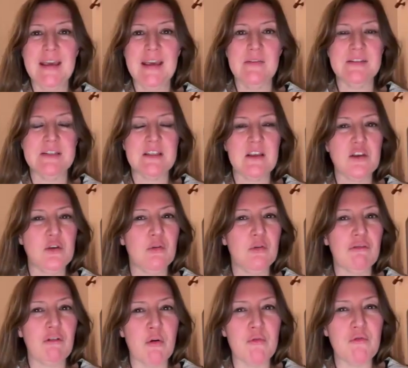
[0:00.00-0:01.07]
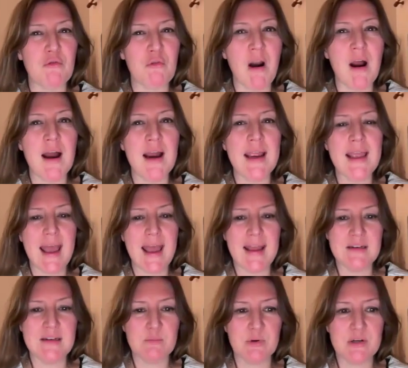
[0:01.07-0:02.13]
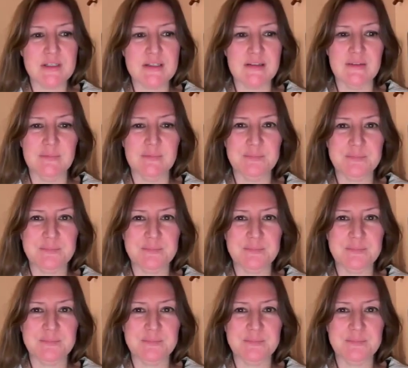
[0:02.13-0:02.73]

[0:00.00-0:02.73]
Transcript: gifts that you grow dry and brittle.